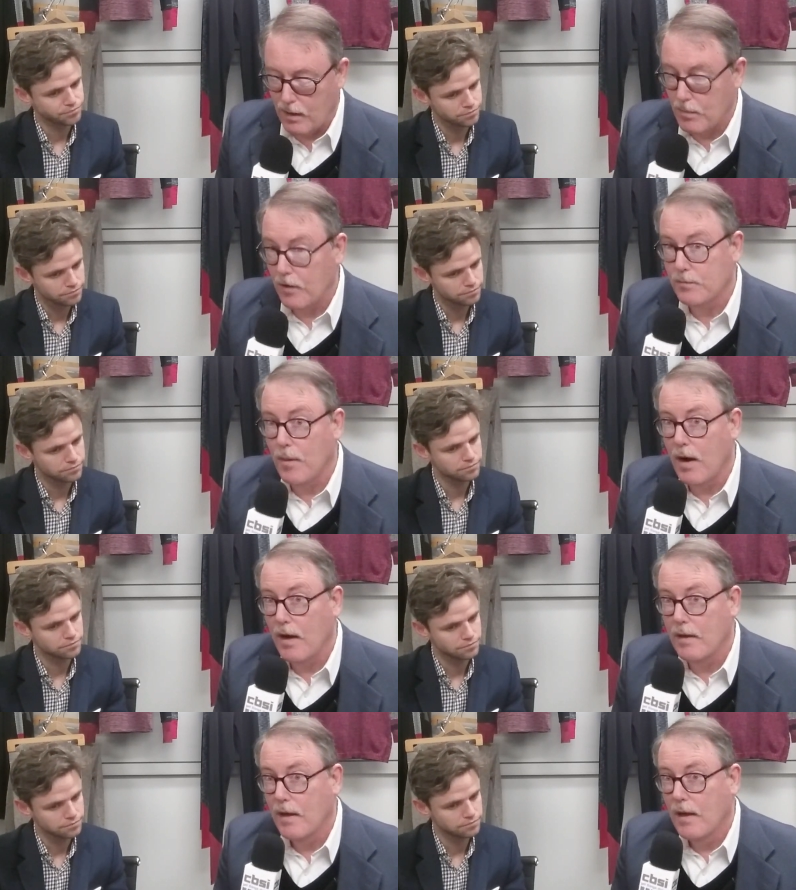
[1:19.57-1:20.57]
Speaker 1: uh, Best
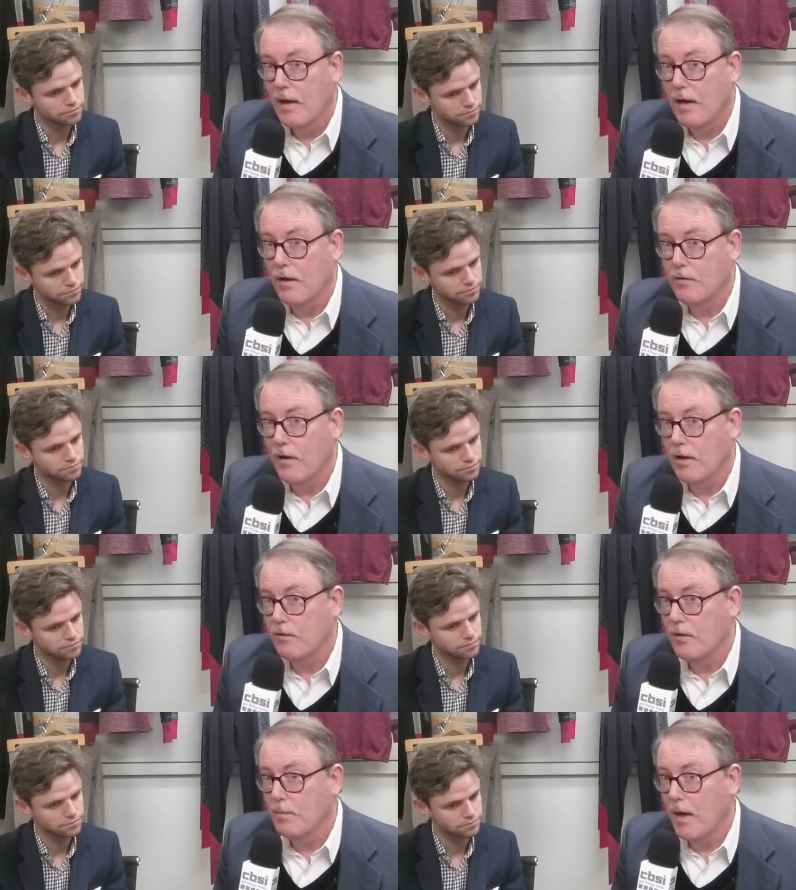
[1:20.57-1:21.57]
Buy, uh,
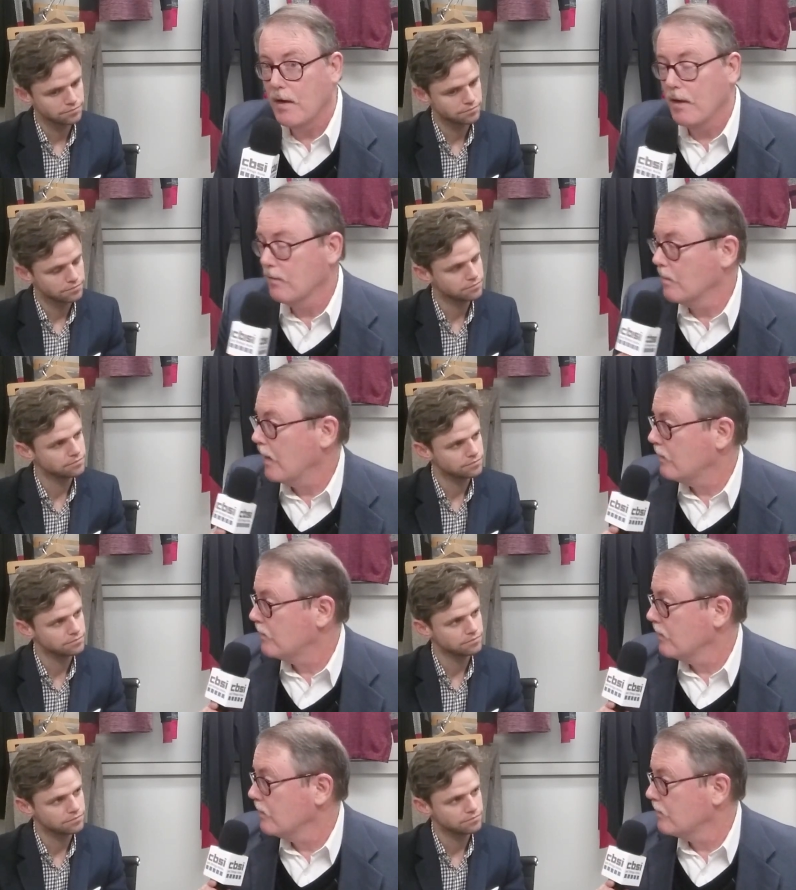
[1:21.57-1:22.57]
J.C. Penney, even
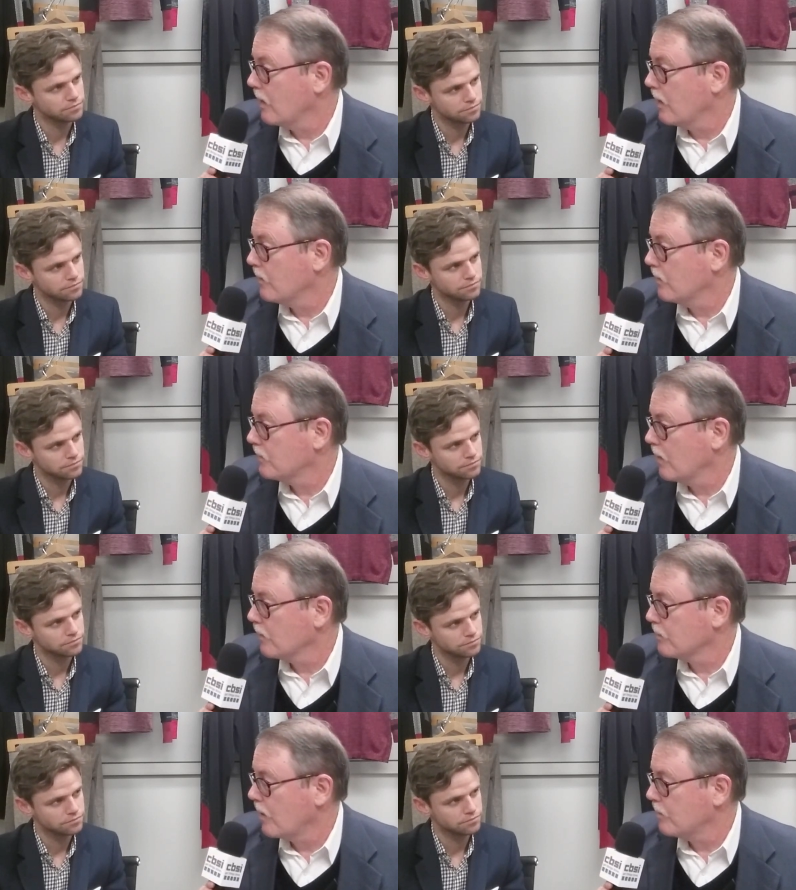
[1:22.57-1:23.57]
Macy's. Uh, their
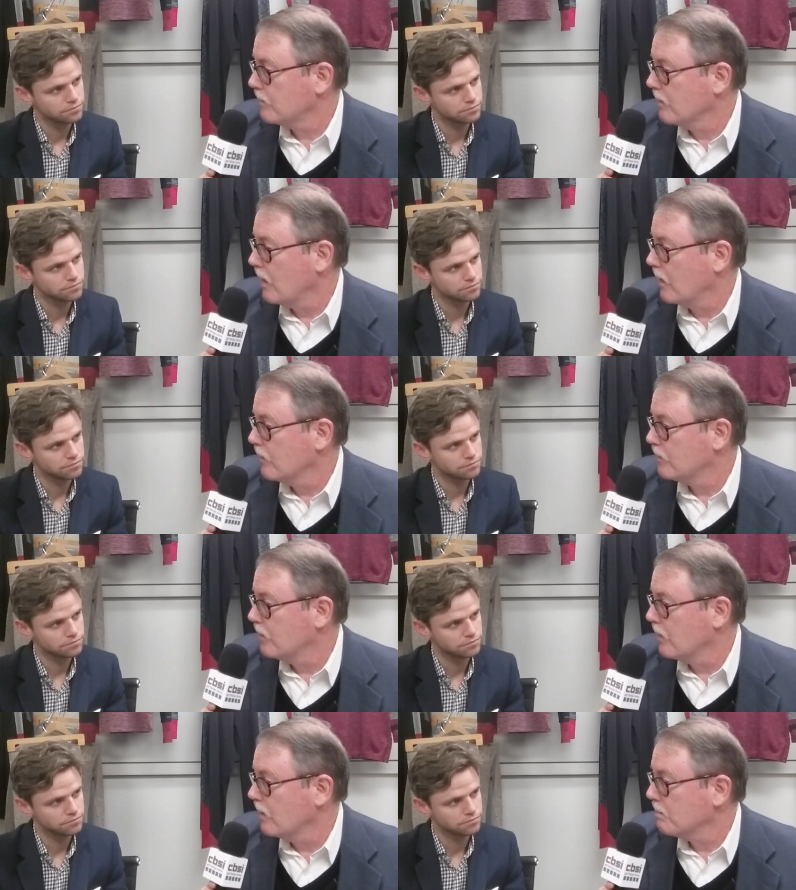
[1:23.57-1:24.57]
sales were up uh, this
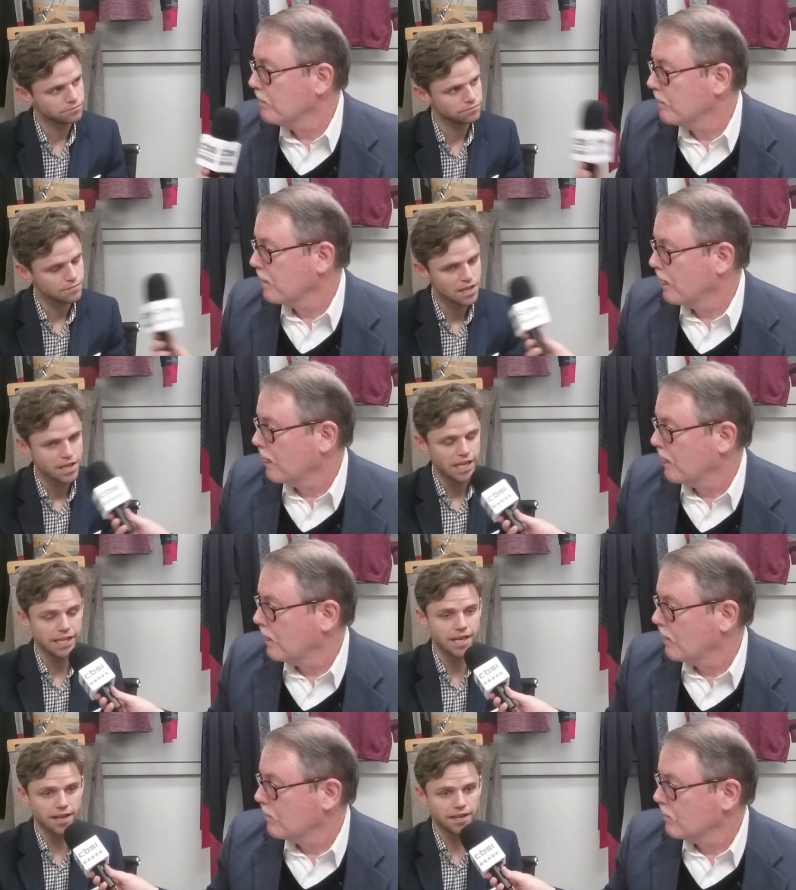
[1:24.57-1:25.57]
year.
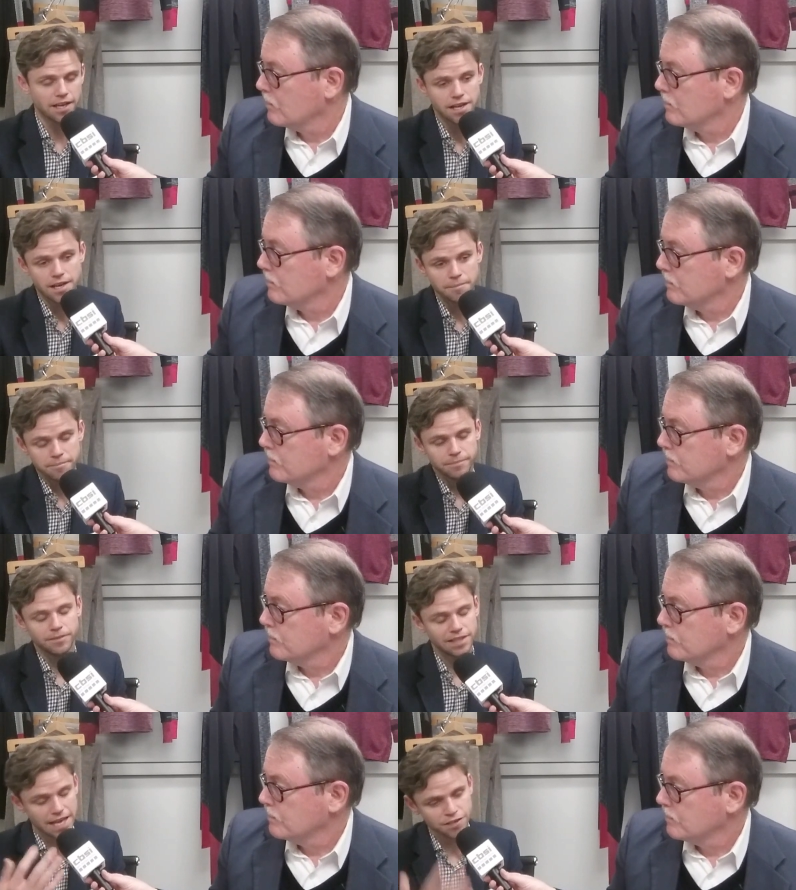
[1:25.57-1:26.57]
Speaker 2: Yeah, um,
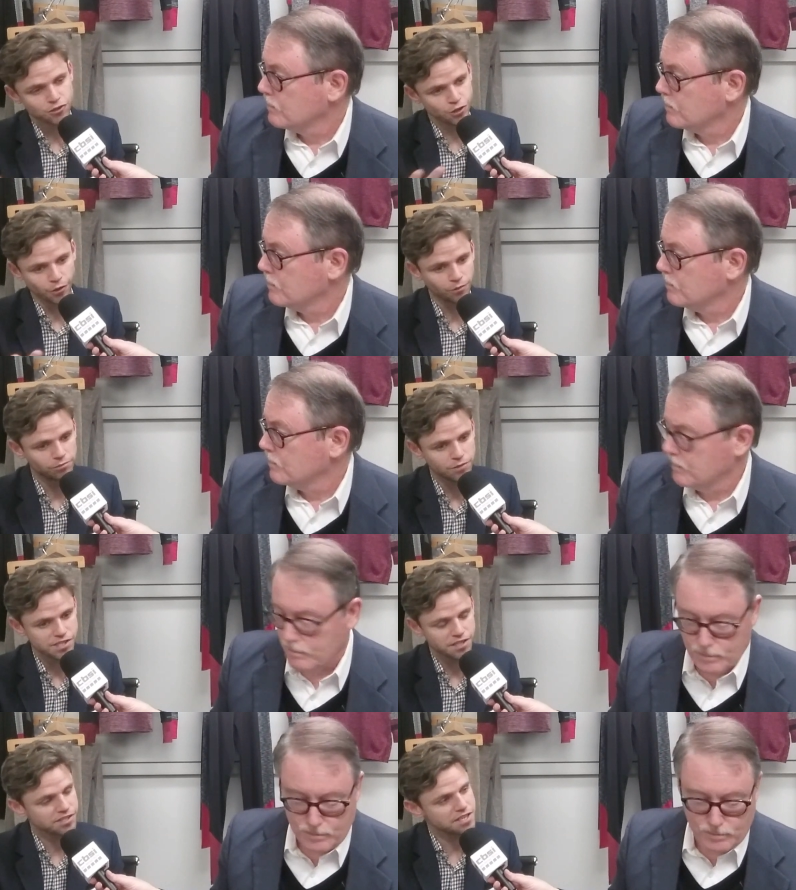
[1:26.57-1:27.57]
that is true. We
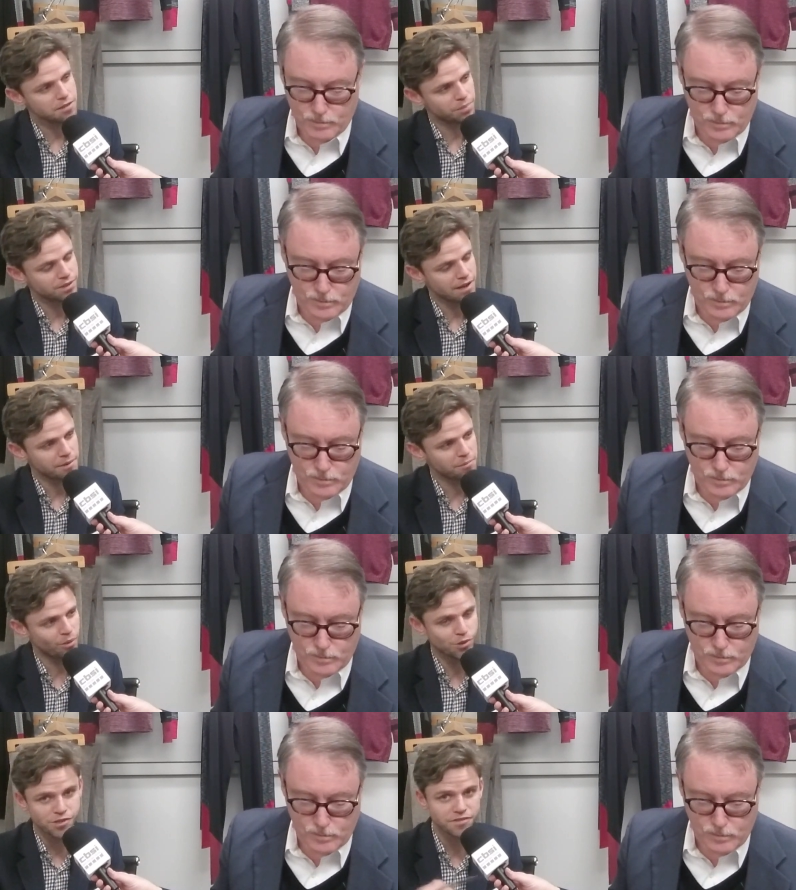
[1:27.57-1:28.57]
still see the predominant
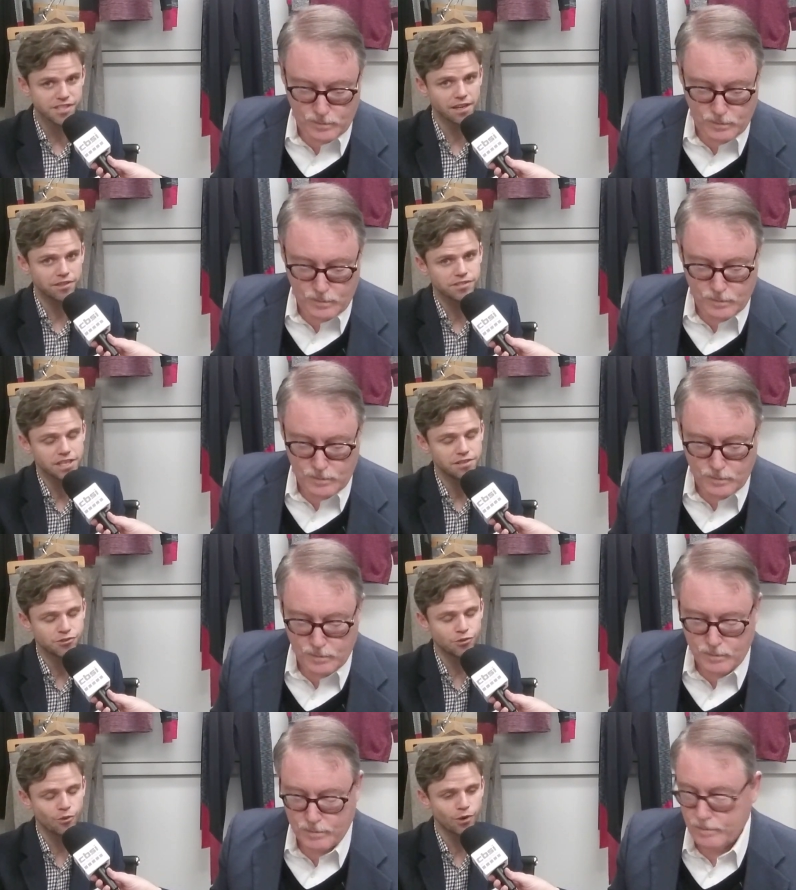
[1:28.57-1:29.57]
portion of sales in
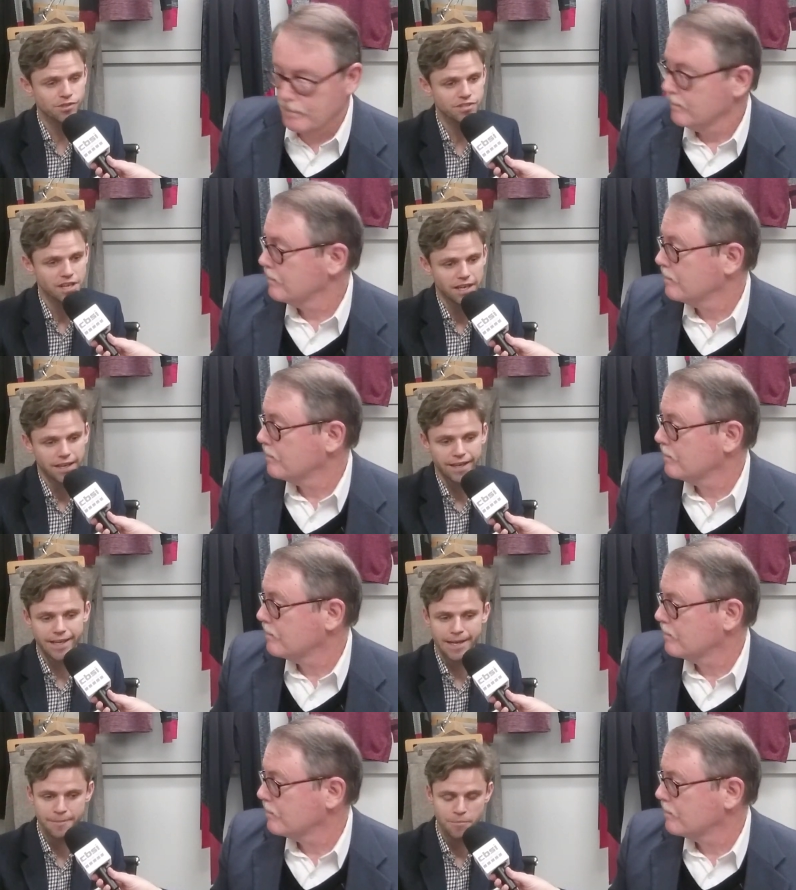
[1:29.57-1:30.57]
stores,
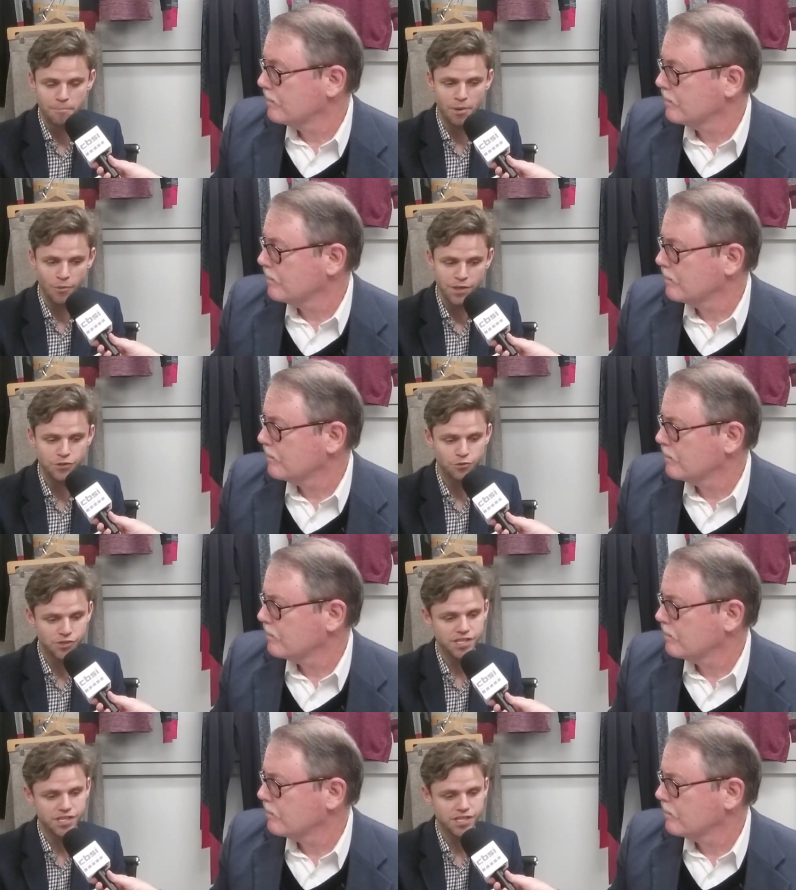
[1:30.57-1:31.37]
um, but we do